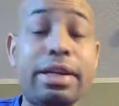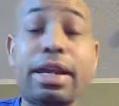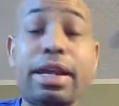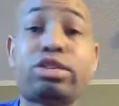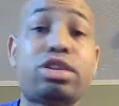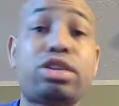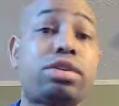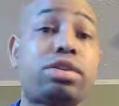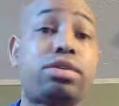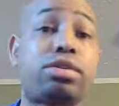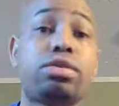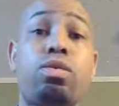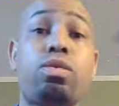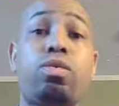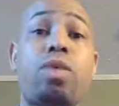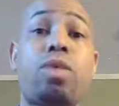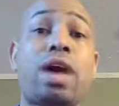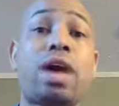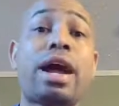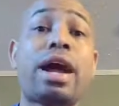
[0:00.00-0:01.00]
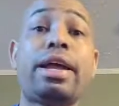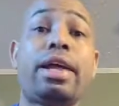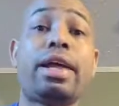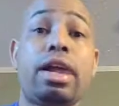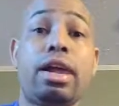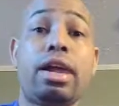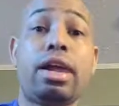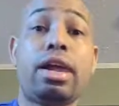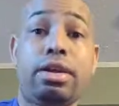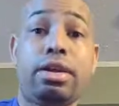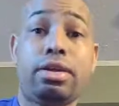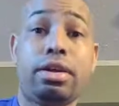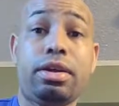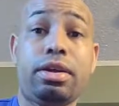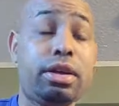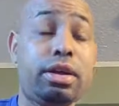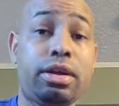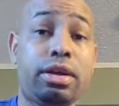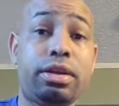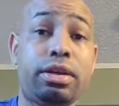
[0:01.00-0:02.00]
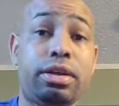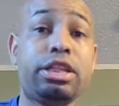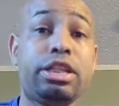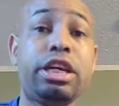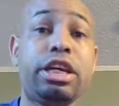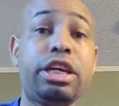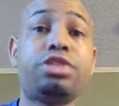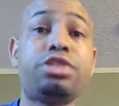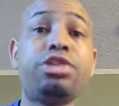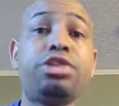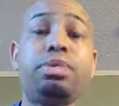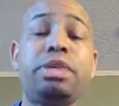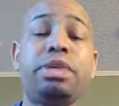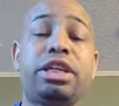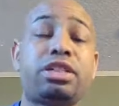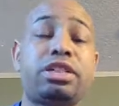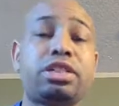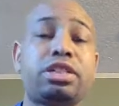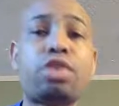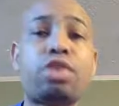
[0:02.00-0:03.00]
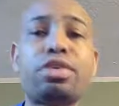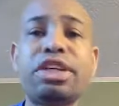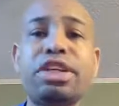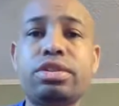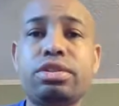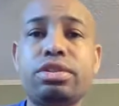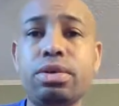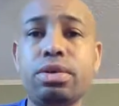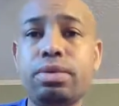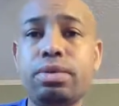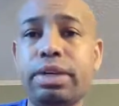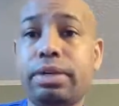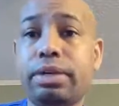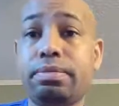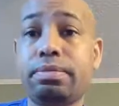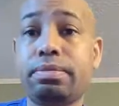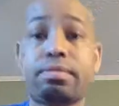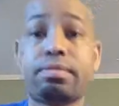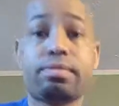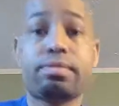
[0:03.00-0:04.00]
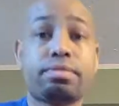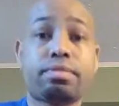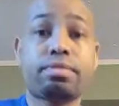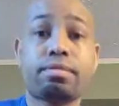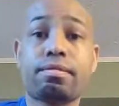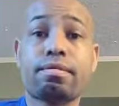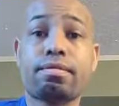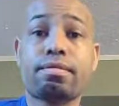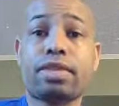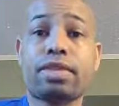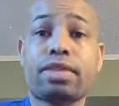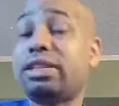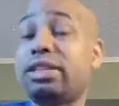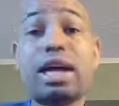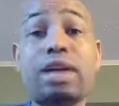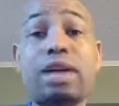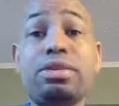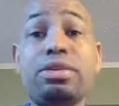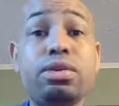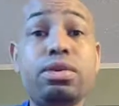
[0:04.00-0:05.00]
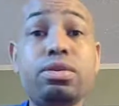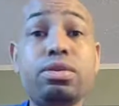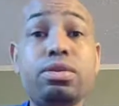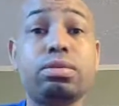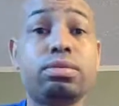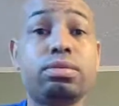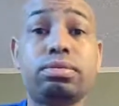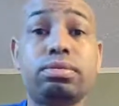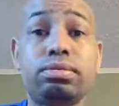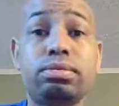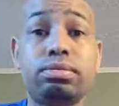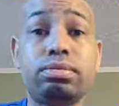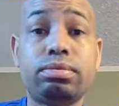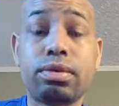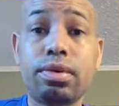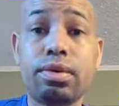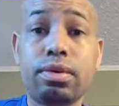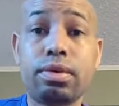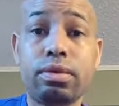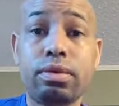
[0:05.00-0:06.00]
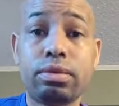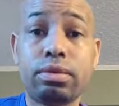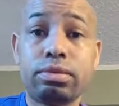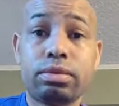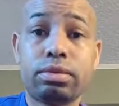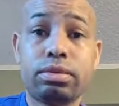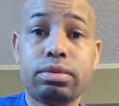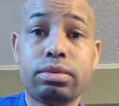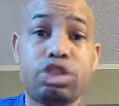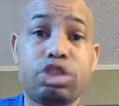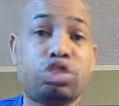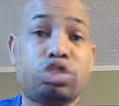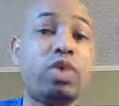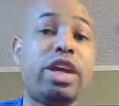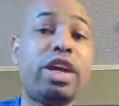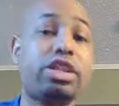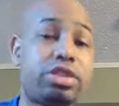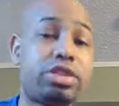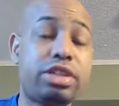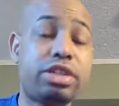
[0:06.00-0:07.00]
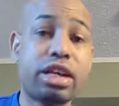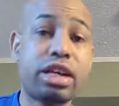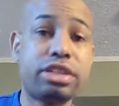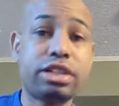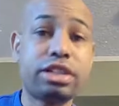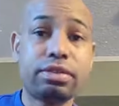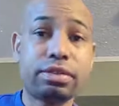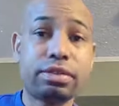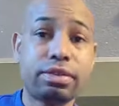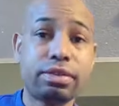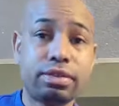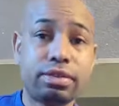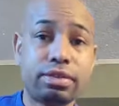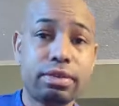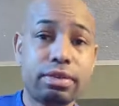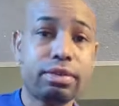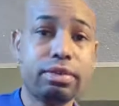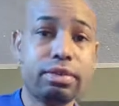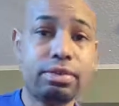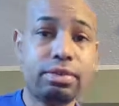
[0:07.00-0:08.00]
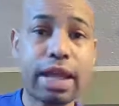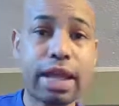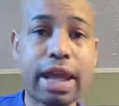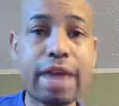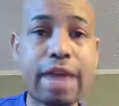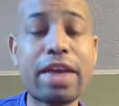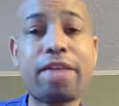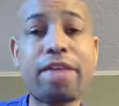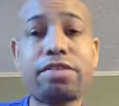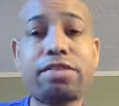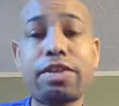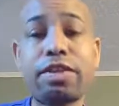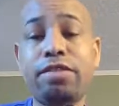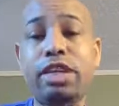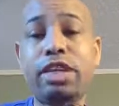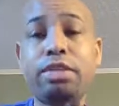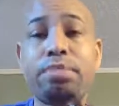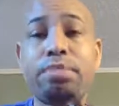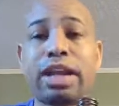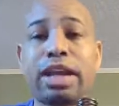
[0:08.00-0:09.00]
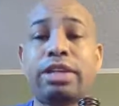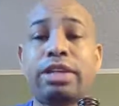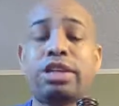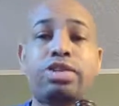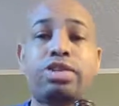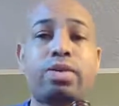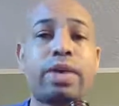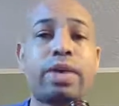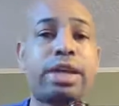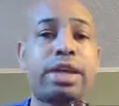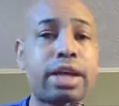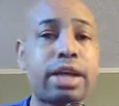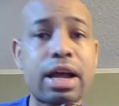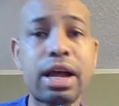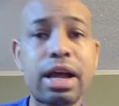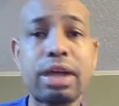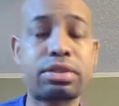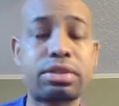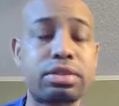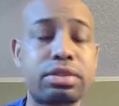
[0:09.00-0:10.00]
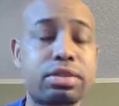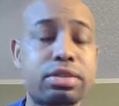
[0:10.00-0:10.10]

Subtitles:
So I don't know why it's new because Sony is doing it. It's not new. The Switch does it. They have haptic feedback in the Joy-Cons.